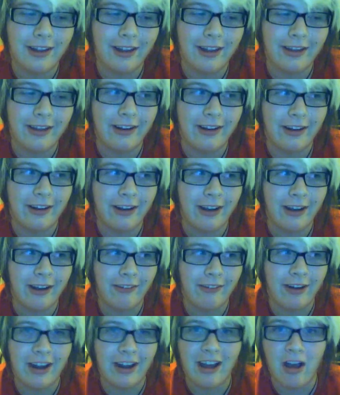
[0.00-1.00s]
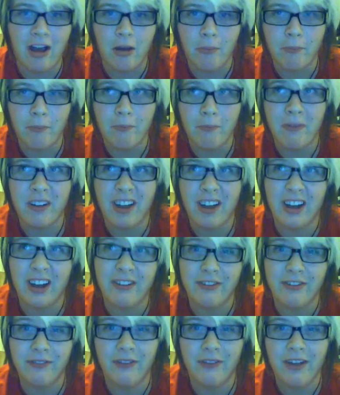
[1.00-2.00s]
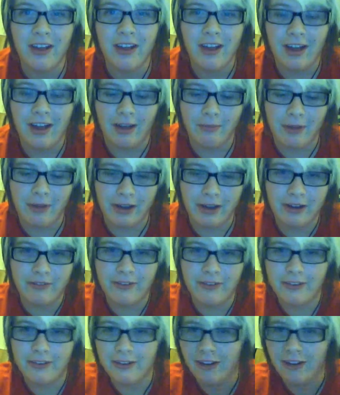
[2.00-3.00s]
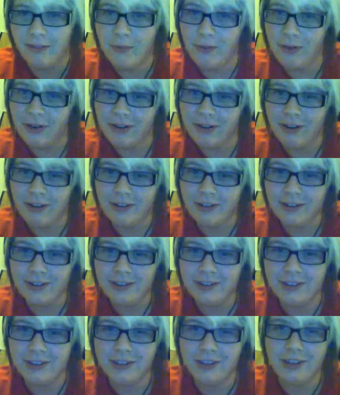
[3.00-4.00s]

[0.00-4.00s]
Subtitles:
and right now I'm kind of a sophomore in college.